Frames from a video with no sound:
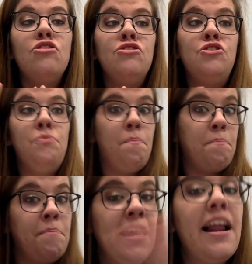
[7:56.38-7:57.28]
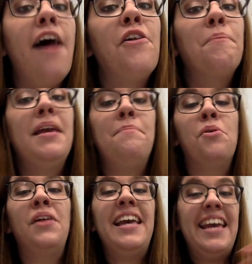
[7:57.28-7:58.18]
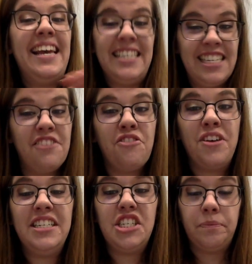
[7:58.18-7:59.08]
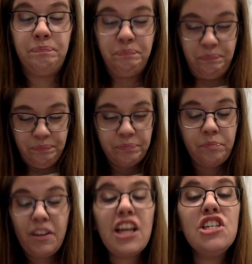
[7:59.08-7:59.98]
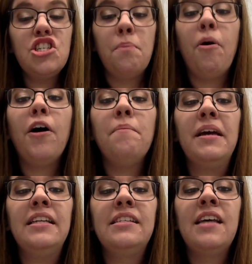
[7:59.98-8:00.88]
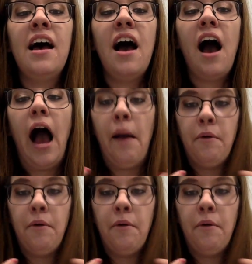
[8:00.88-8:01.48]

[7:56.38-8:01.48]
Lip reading: to meet other people in different departments, I